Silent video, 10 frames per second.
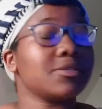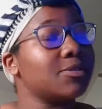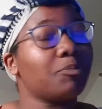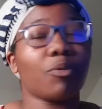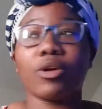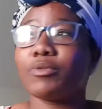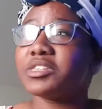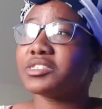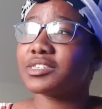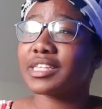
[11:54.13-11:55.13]
The boy
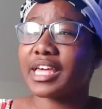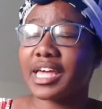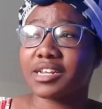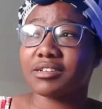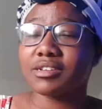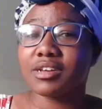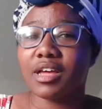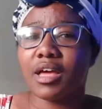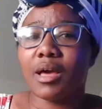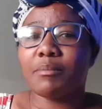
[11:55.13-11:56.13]
went to the end.
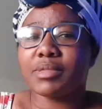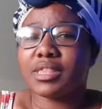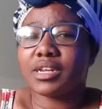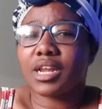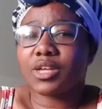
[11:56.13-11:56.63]
But then,